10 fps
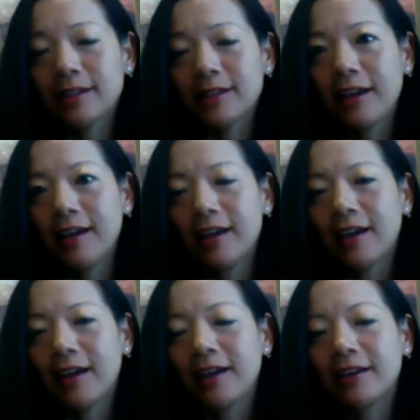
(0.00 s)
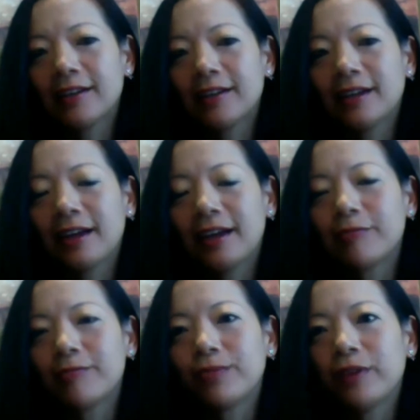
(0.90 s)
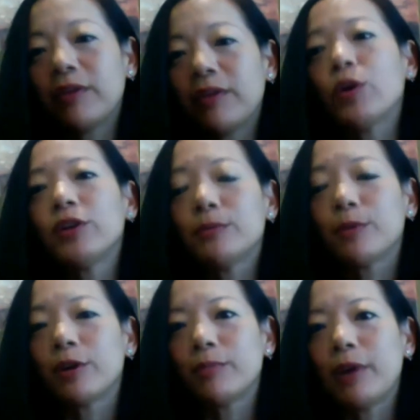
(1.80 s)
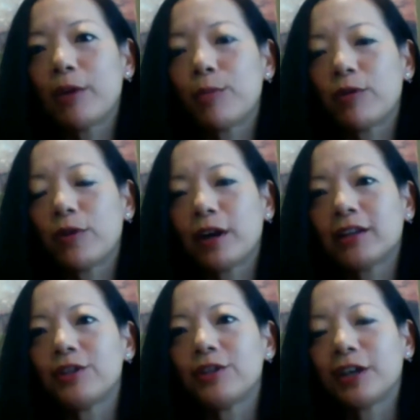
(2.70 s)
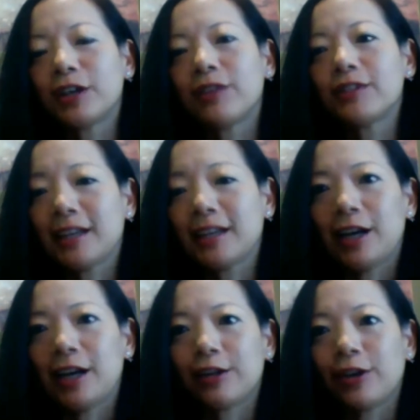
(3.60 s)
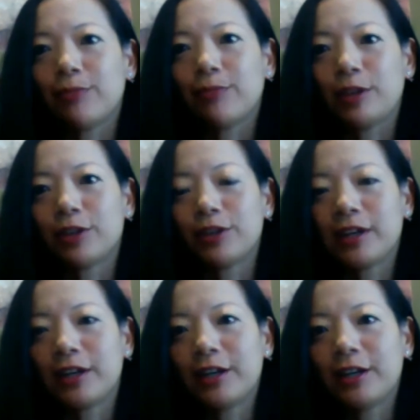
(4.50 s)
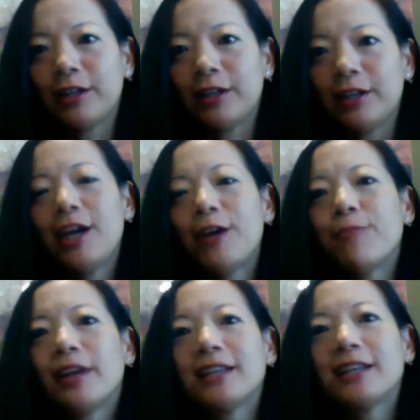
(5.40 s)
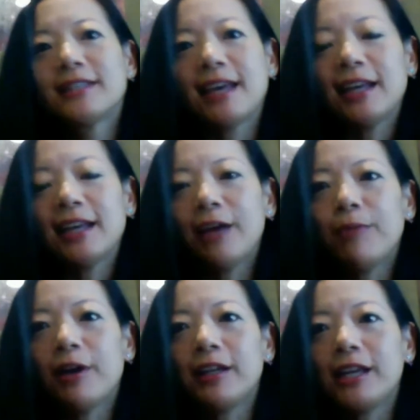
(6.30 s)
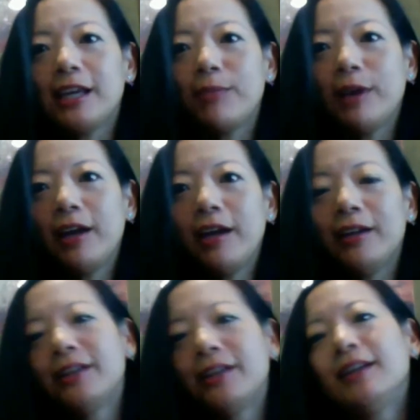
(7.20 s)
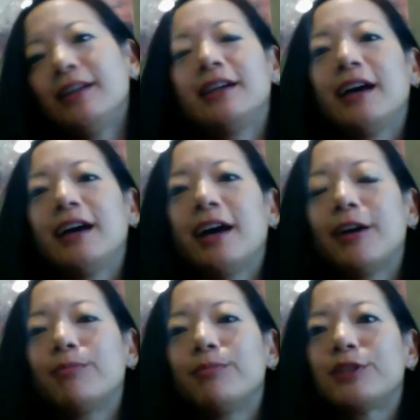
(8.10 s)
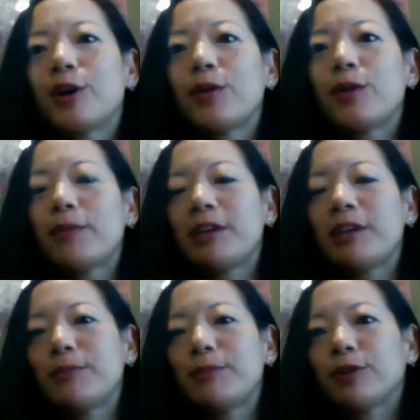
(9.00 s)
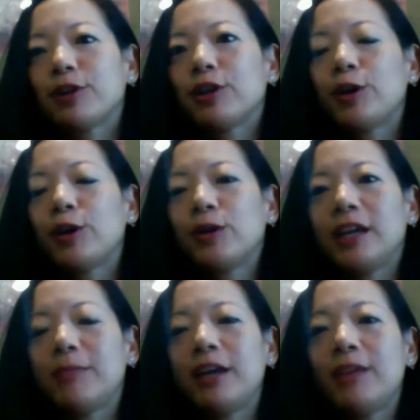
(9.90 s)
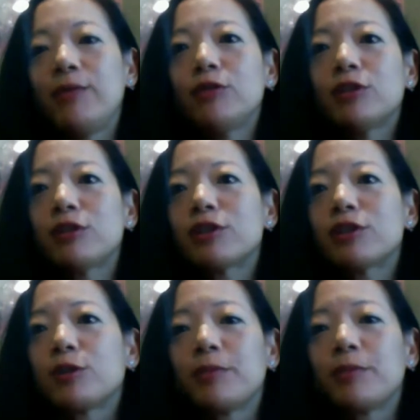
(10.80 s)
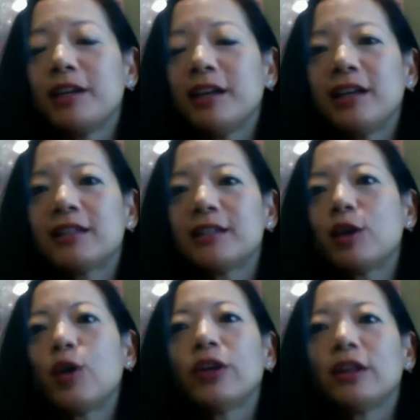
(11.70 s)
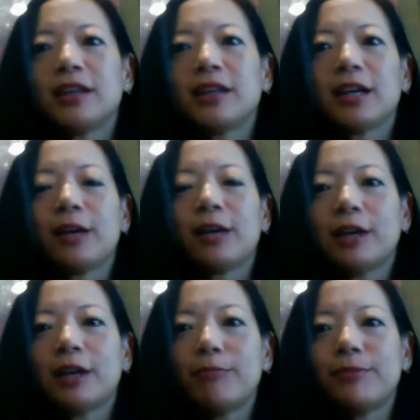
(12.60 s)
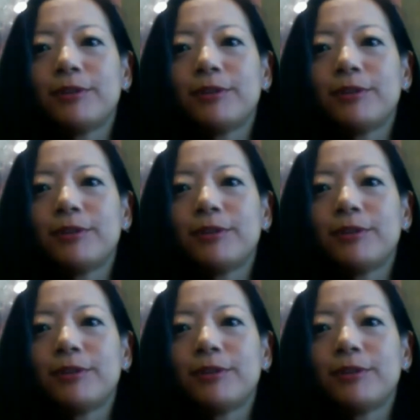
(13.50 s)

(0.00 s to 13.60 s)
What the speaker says: if they weren't at Power Morphicon, because you could obviously get an autographed picture there, but I set up on eBay so that people could go to eBay. If you search Scorpina, it's the only thing that comes up.